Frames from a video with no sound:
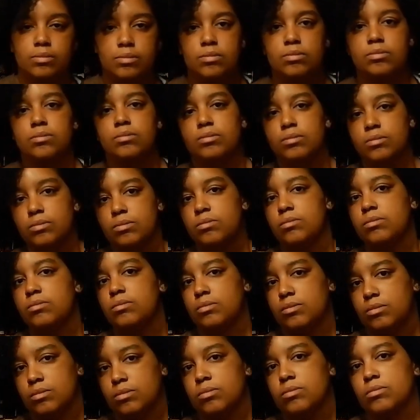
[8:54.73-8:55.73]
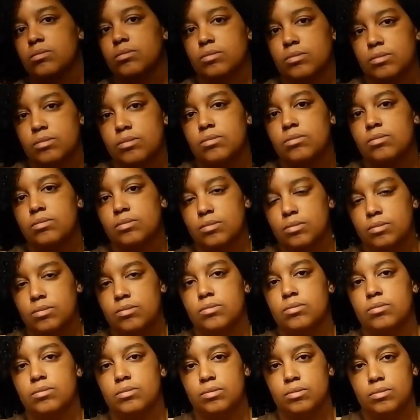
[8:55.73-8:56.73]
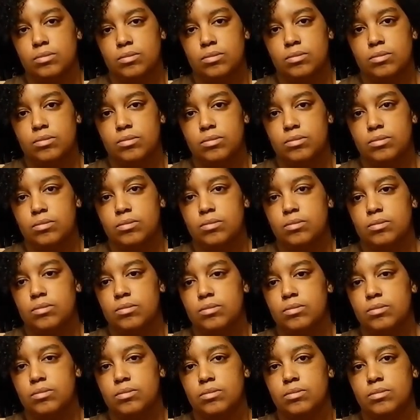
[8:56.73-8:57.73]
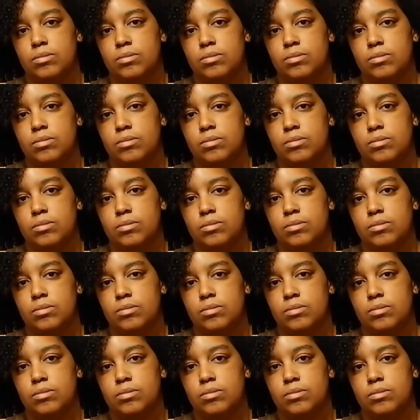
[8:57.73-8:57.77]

[no speech]